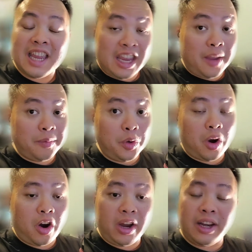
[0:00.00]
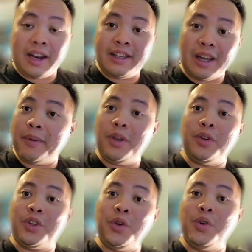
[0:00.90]
If you are in the
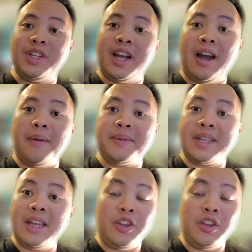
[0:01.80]
W-2 jobs,